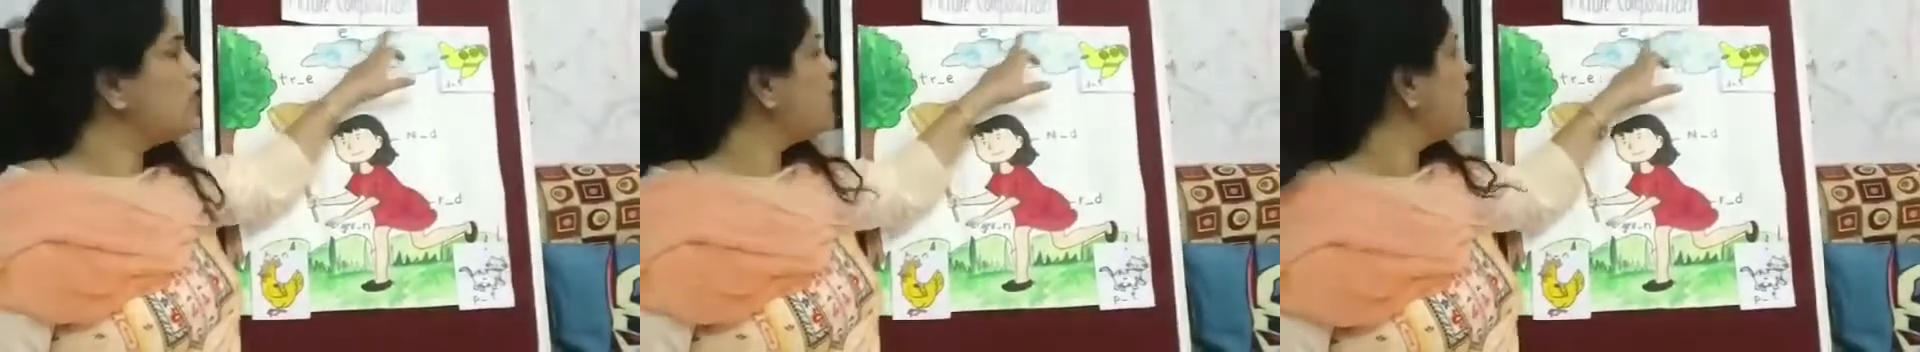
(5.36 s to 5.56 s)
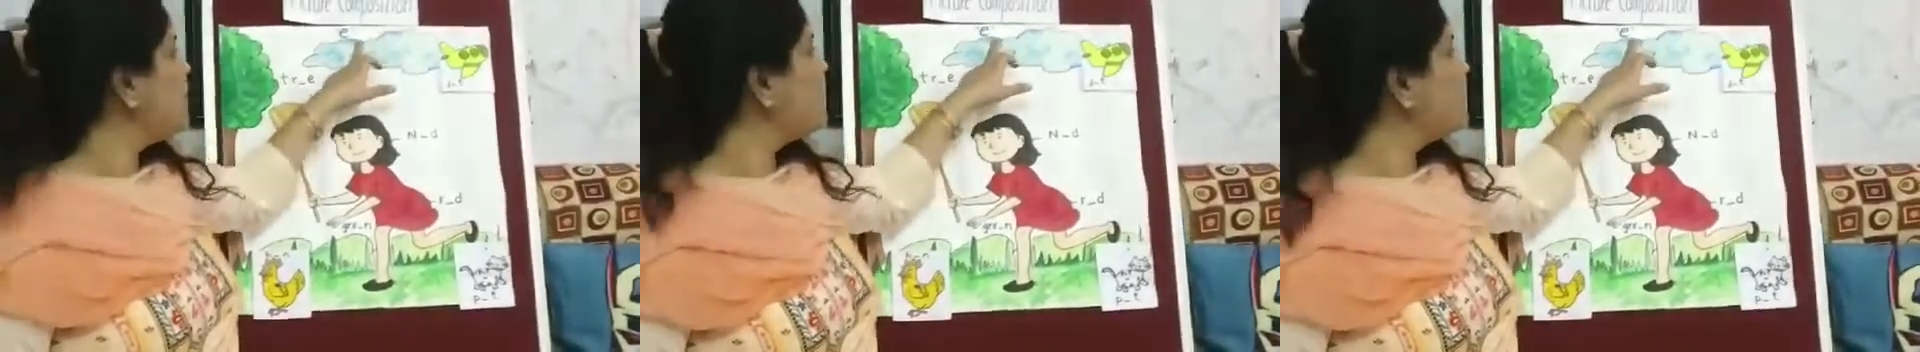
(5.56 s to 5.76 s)

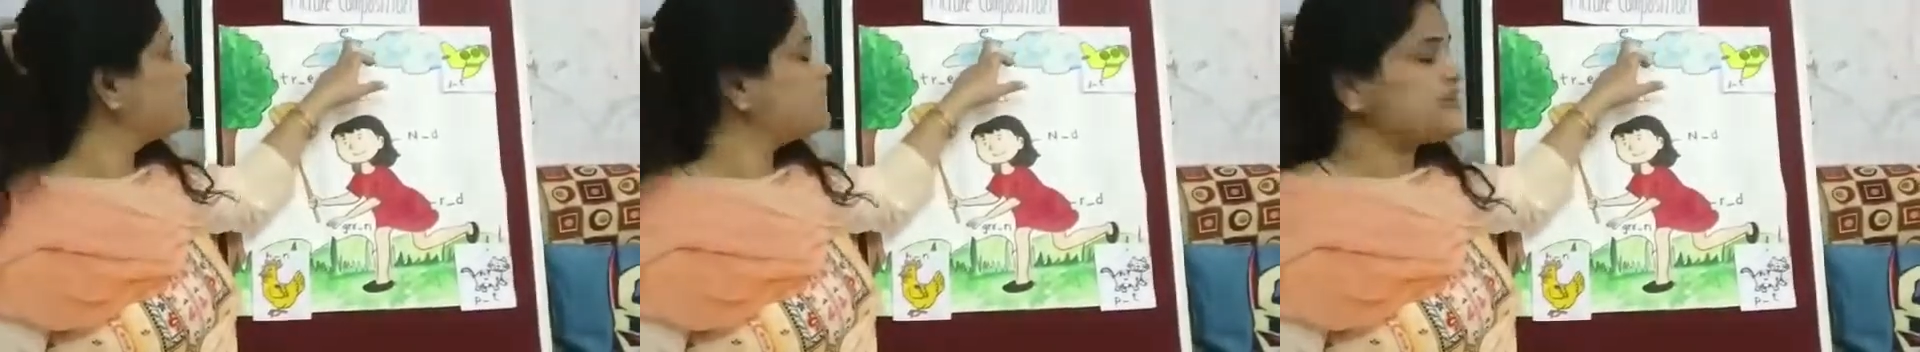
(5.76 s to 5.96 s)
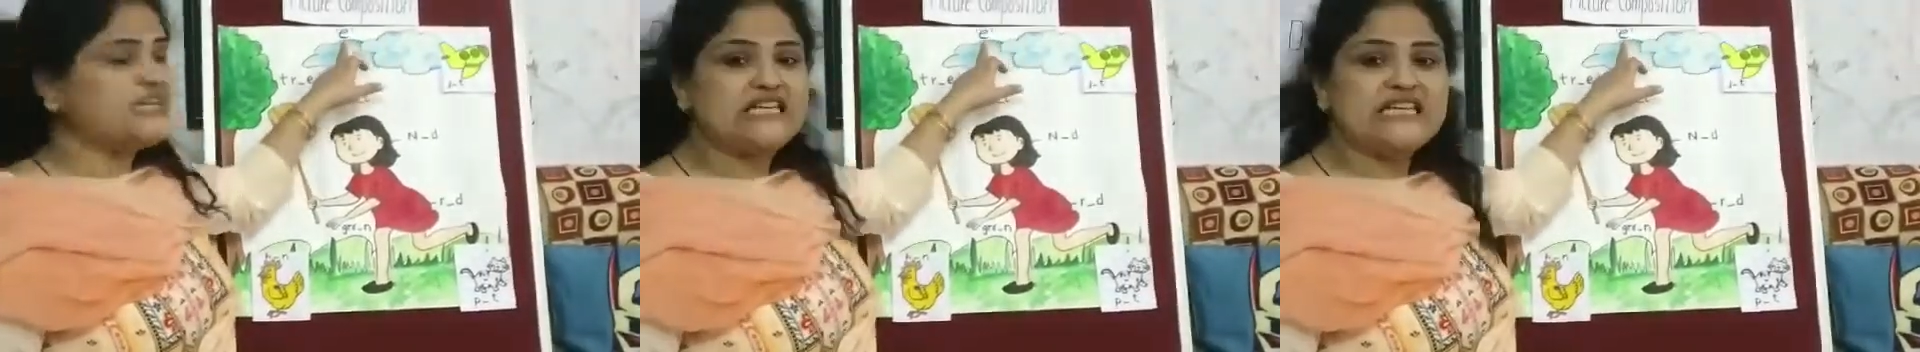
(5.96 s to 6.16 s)
of
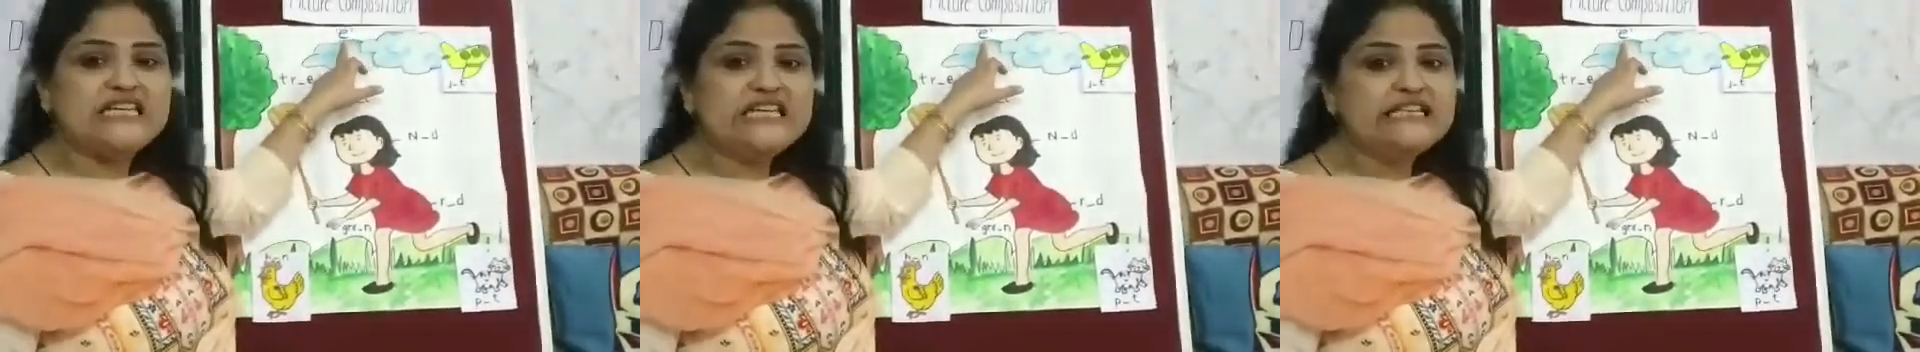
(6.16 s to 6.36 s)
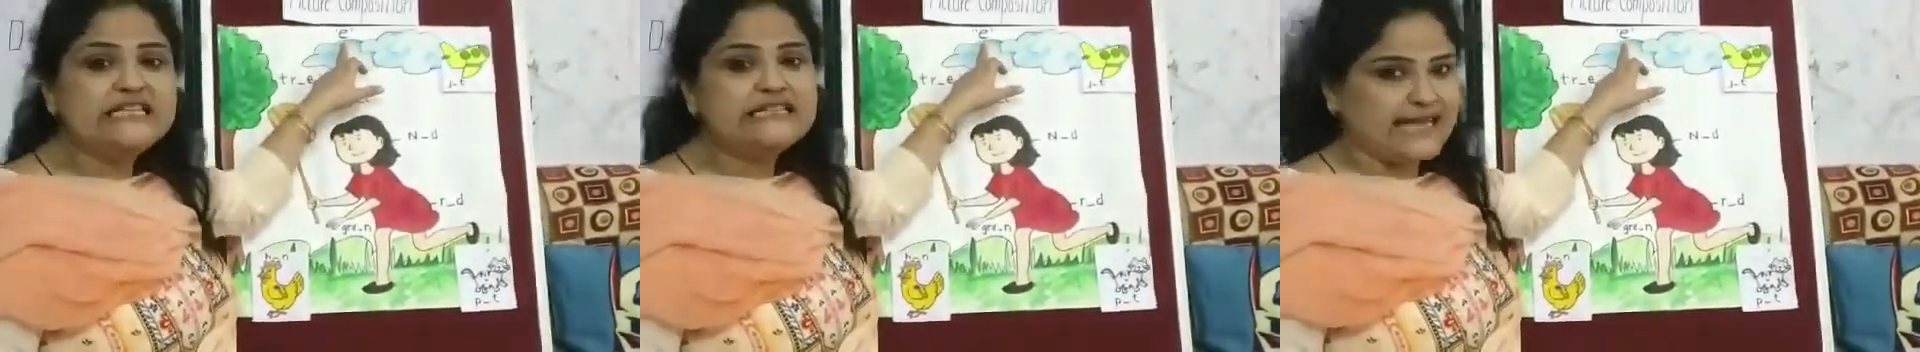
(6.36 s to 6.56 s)

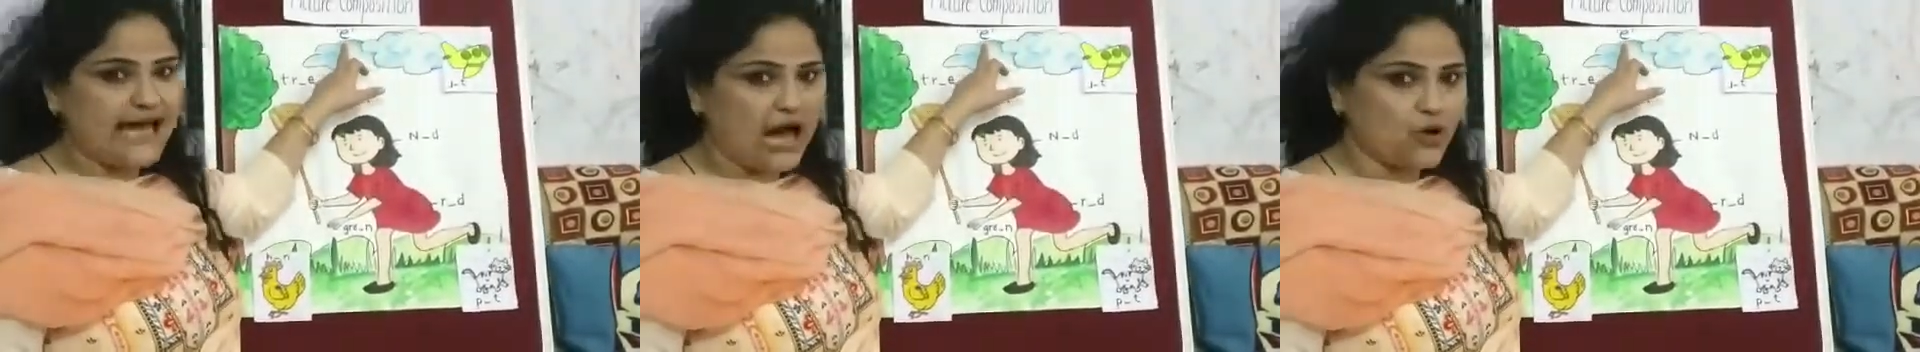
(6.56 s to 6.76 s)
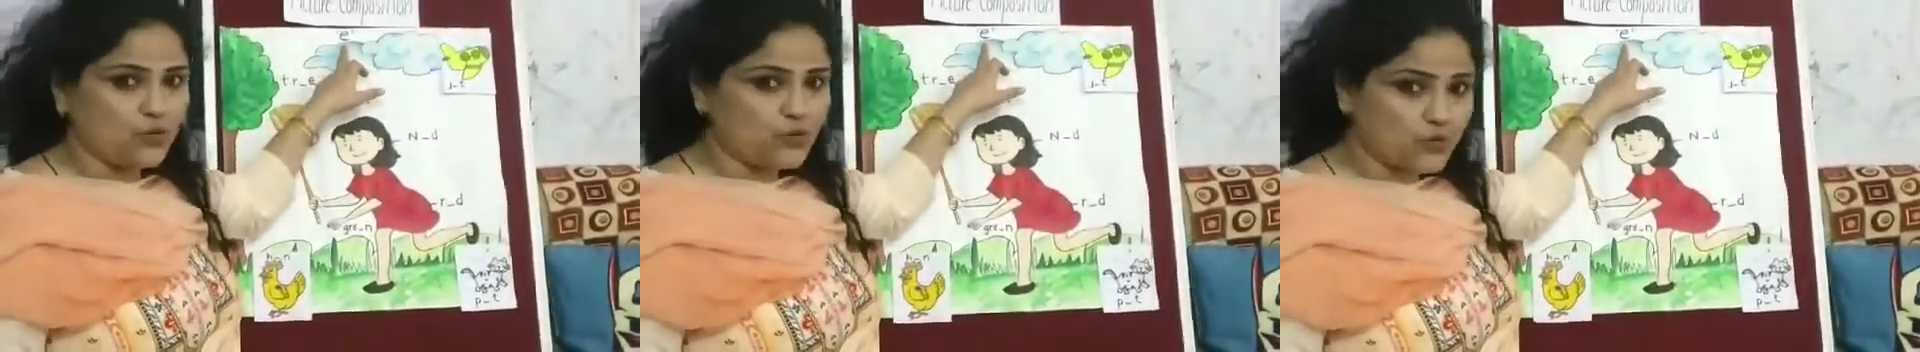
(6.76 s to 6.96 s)
E
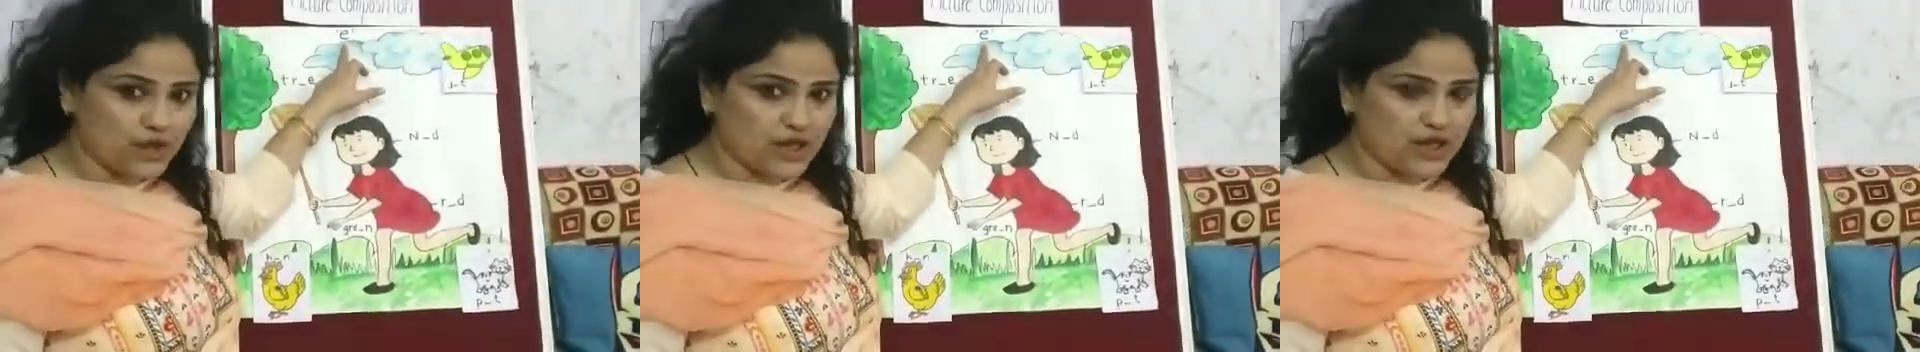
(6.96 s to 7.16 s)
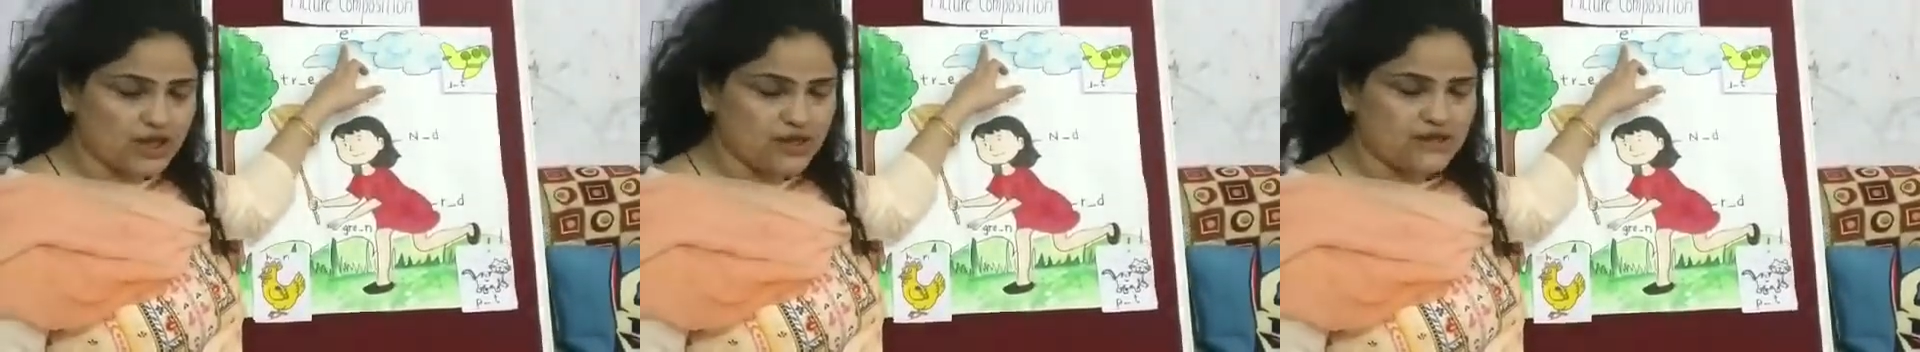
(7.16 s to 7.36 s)
sound
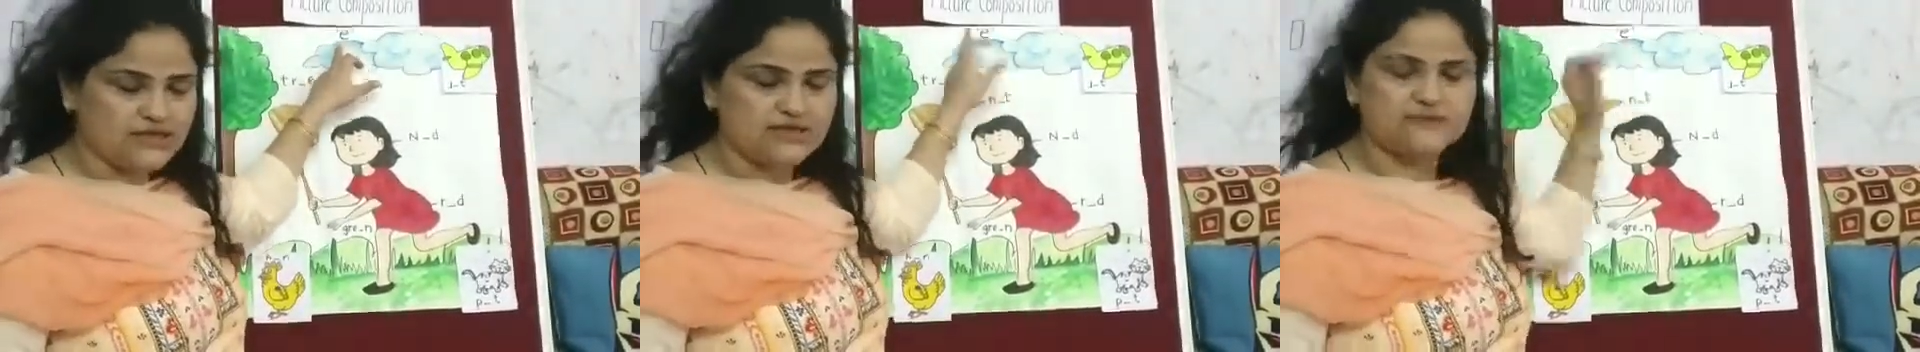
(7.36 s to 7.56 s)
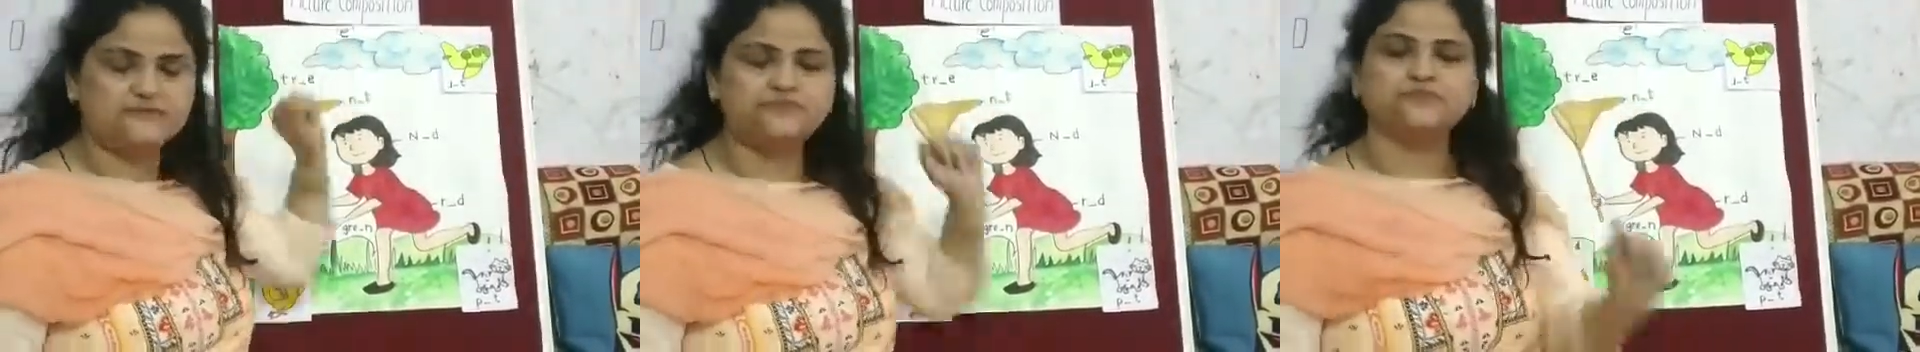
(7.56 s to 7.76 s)
words.